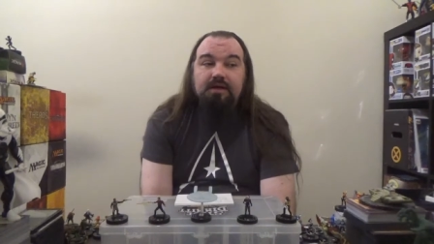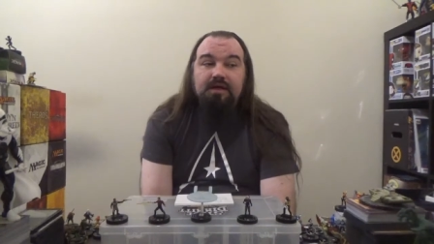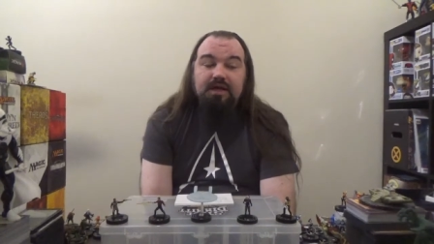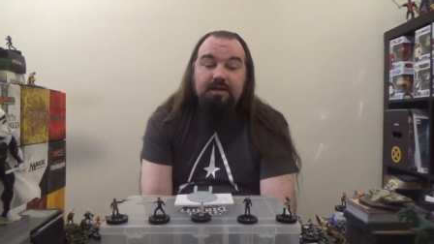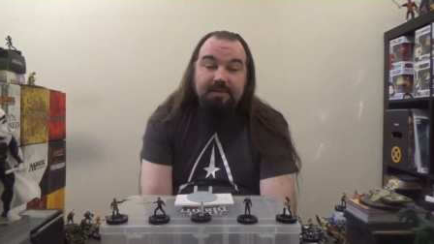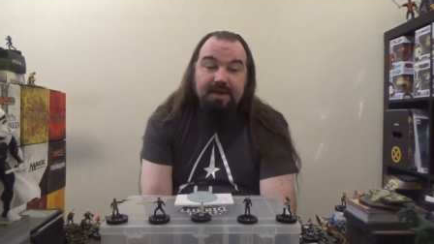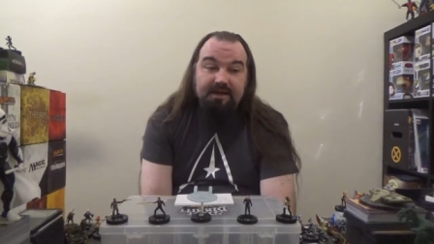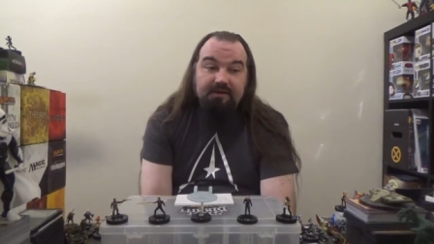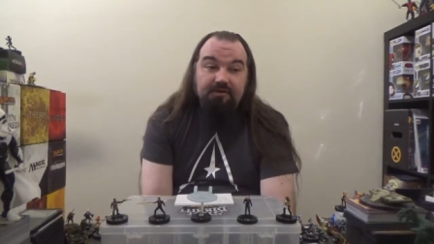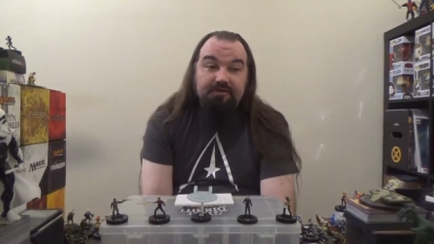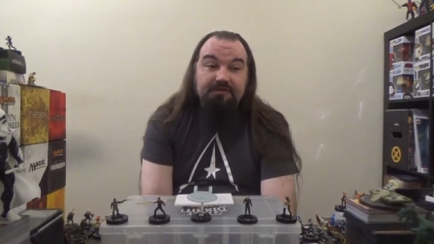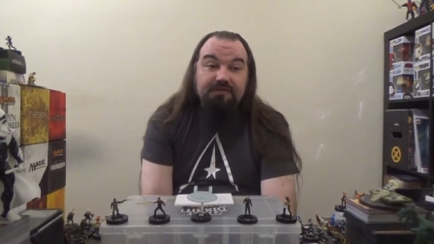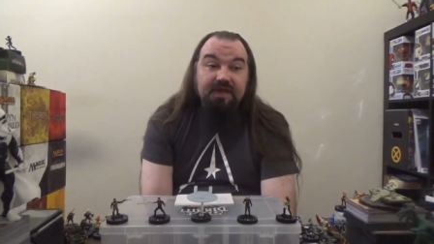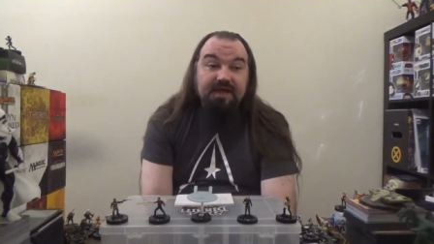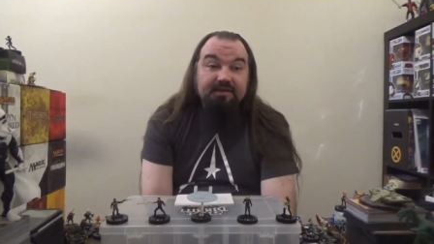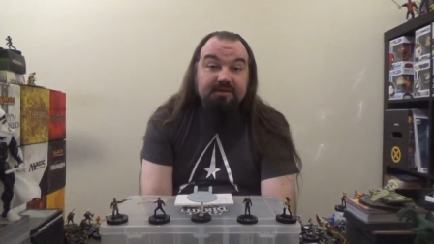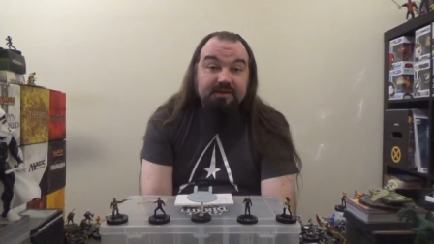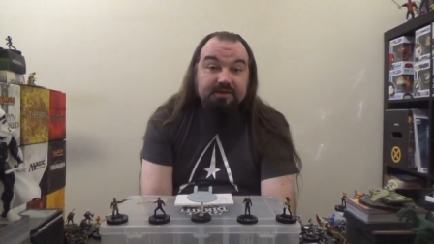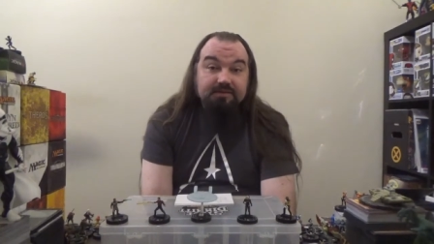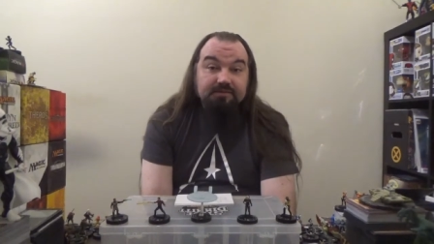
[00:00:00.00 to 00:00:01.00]
Commander
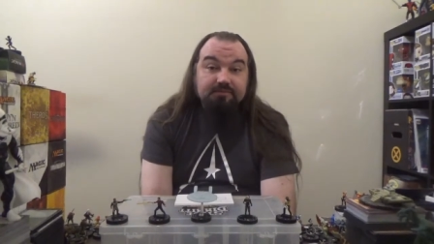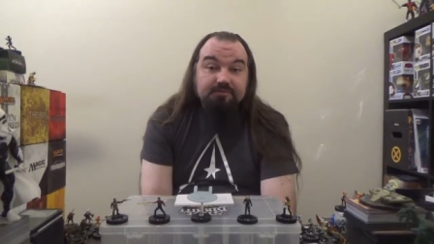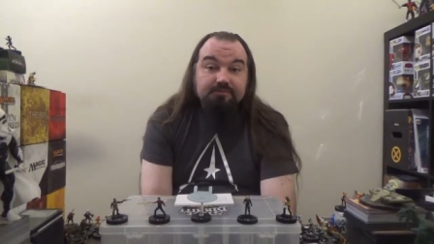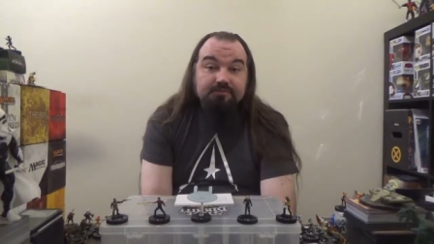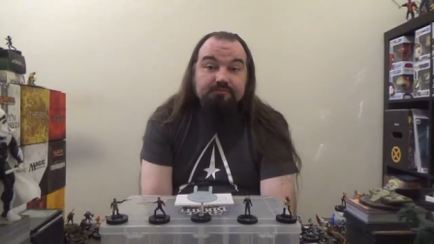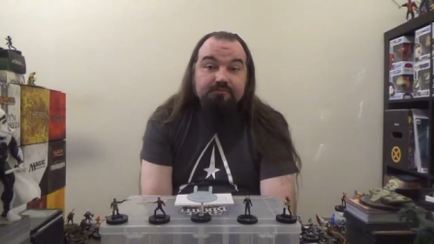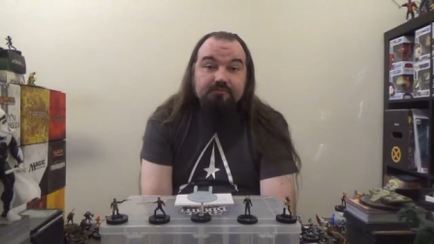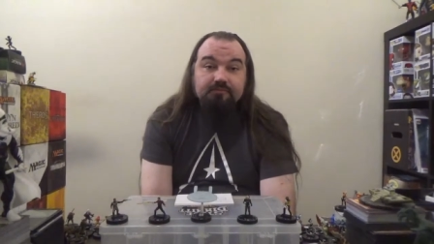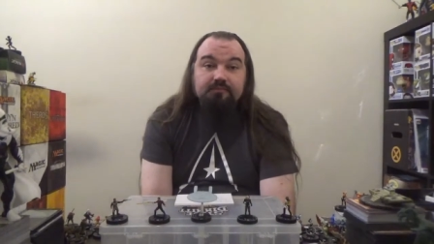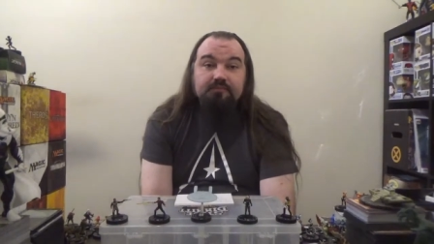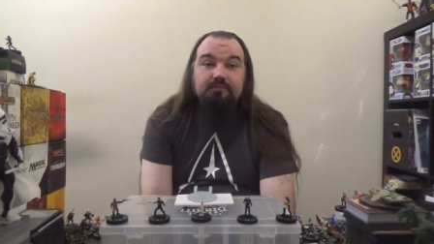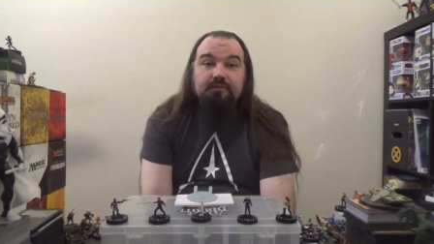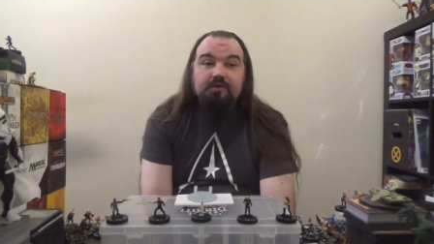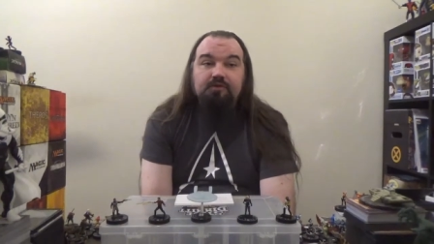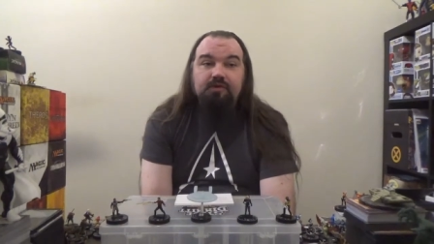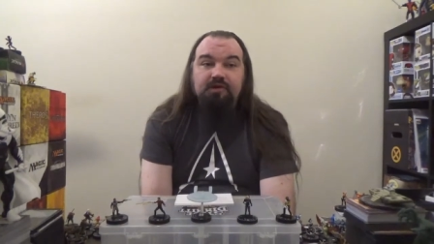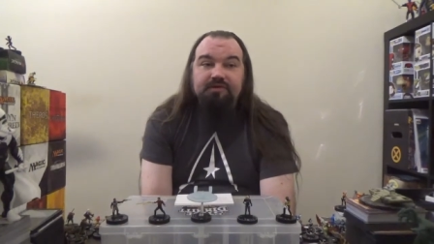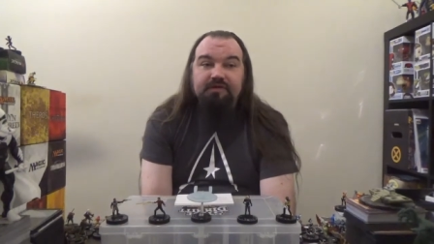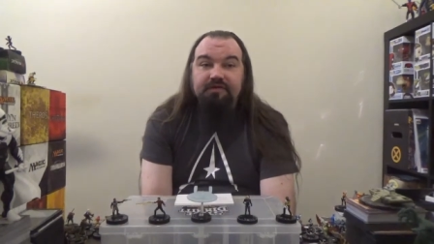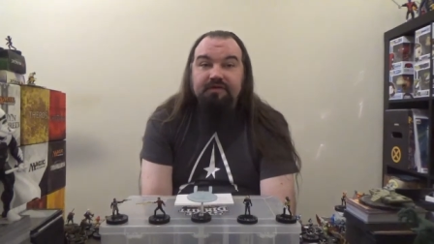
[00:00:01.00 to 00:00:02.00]
Thalen
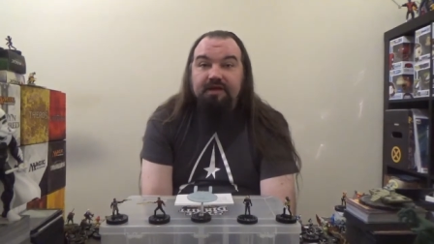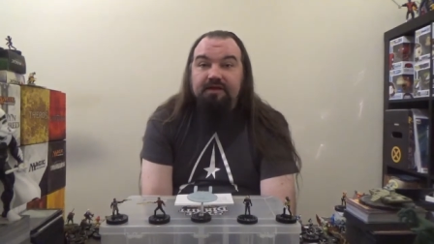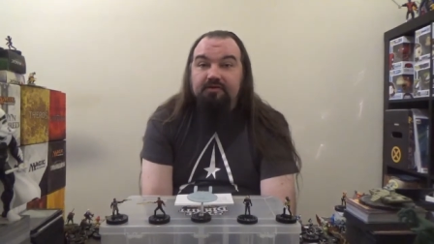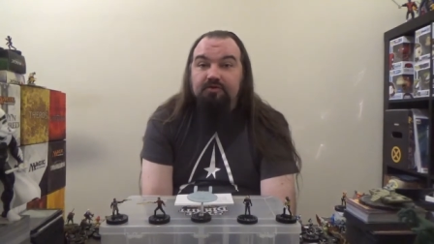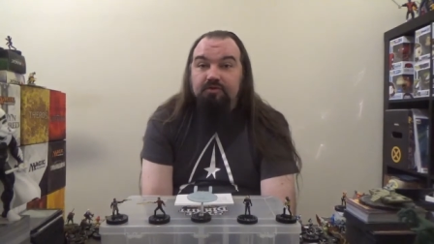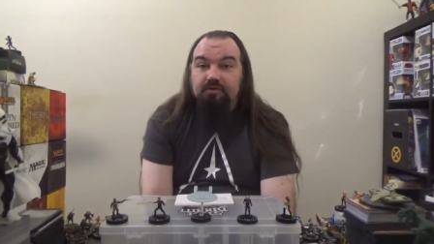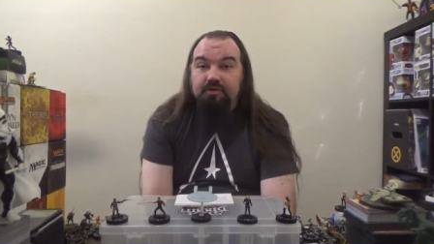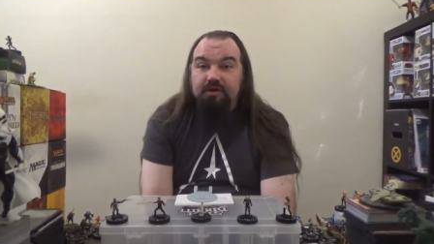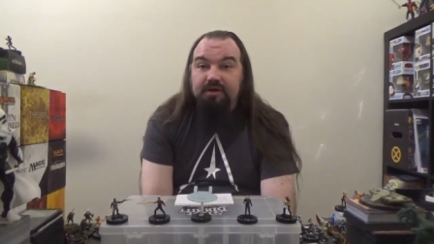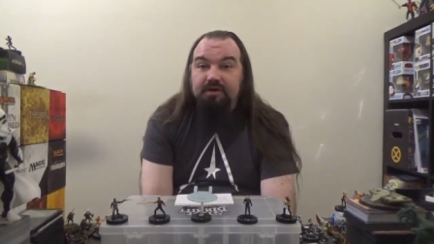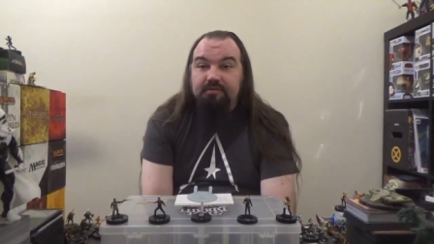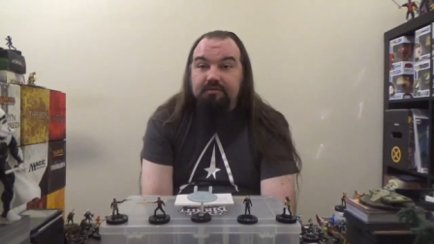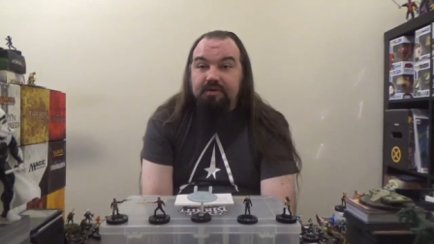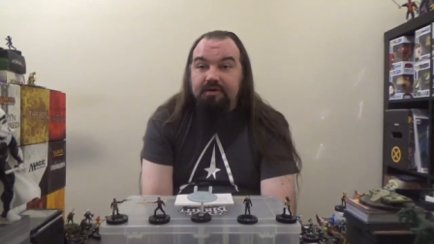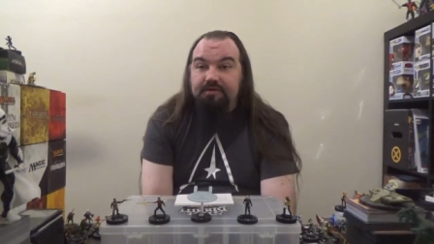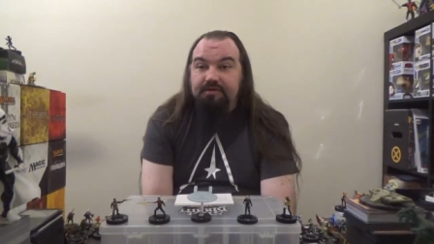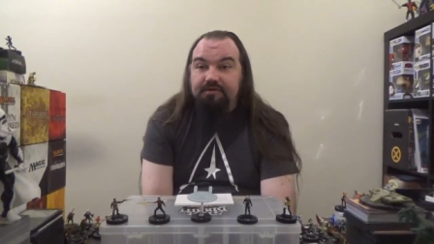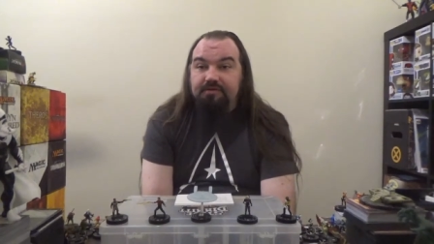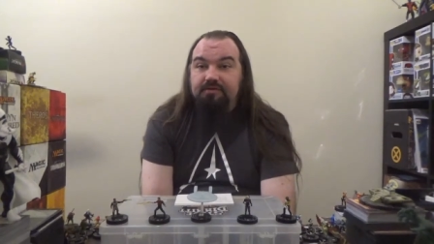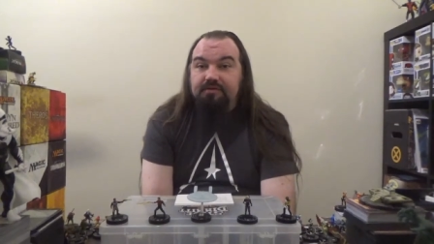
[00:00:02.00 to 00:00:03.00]
was his Andor
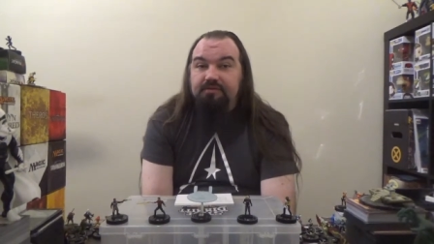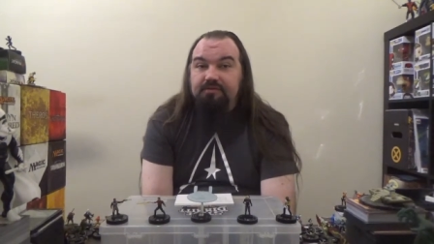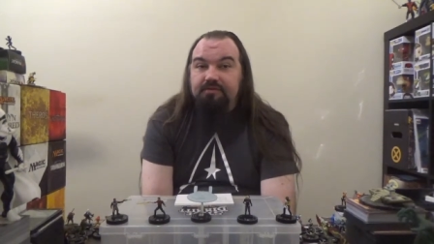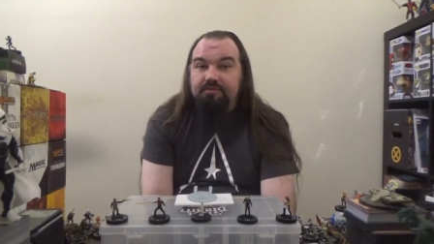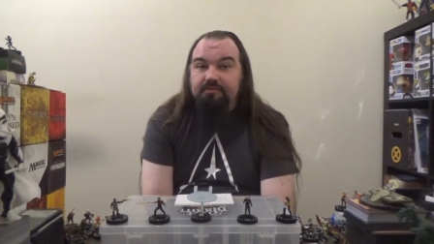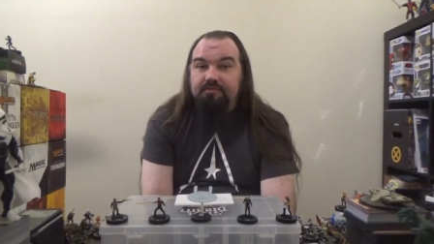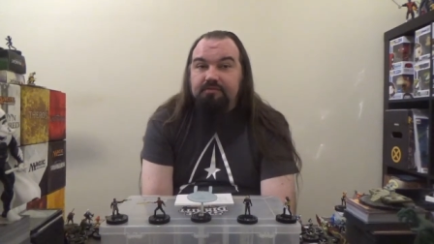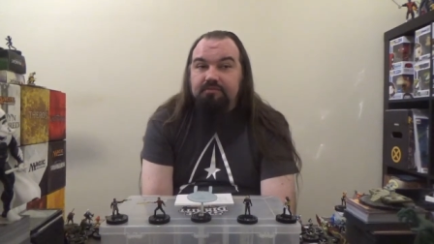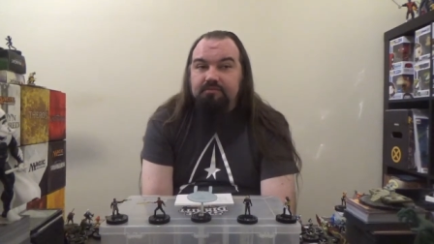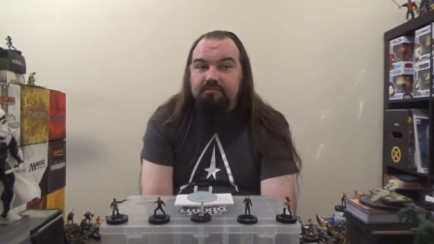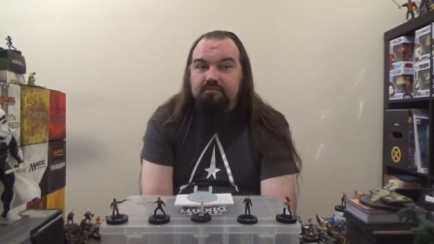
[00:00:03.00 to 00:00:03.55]
was